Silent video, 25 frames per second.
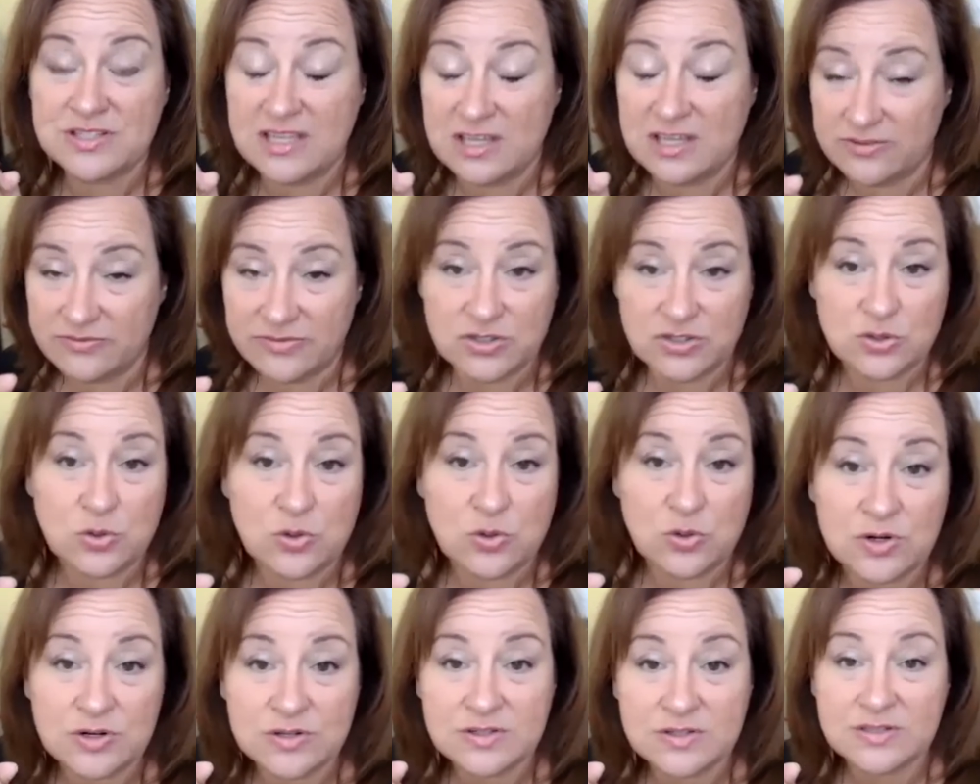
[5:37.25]
gift
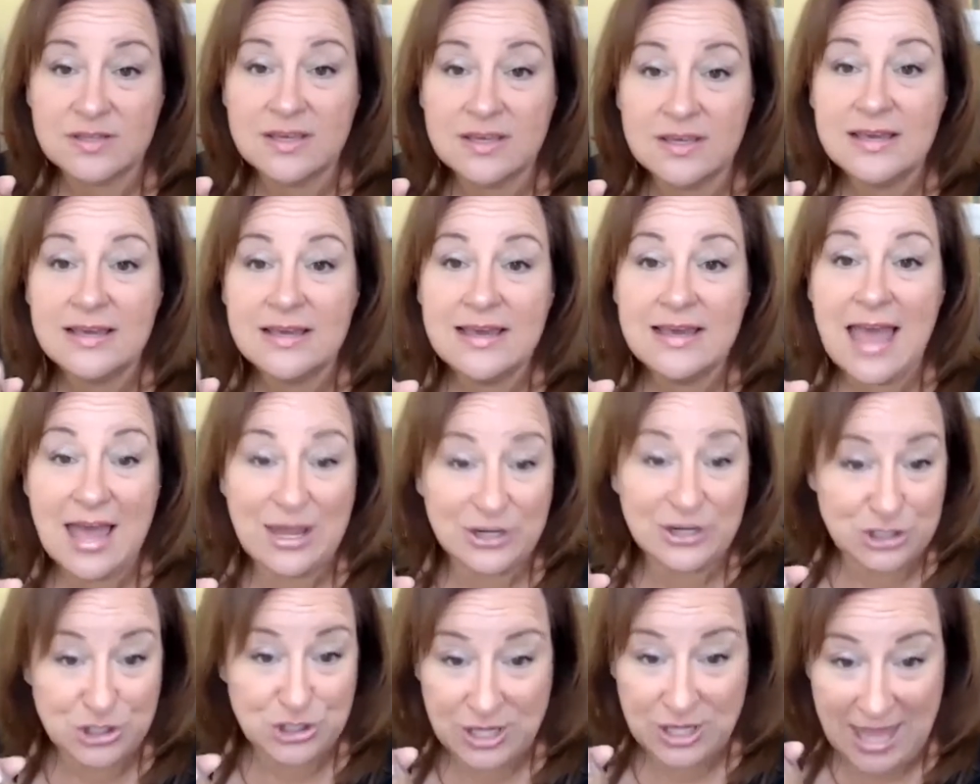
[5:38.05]
stores
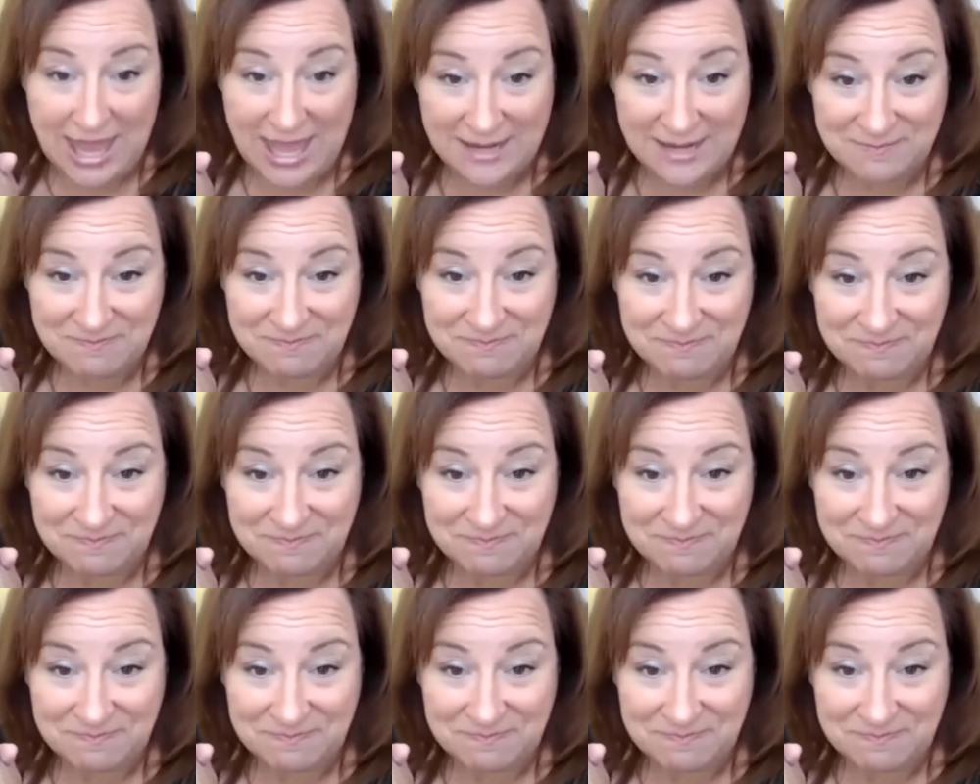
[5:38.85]
as you can.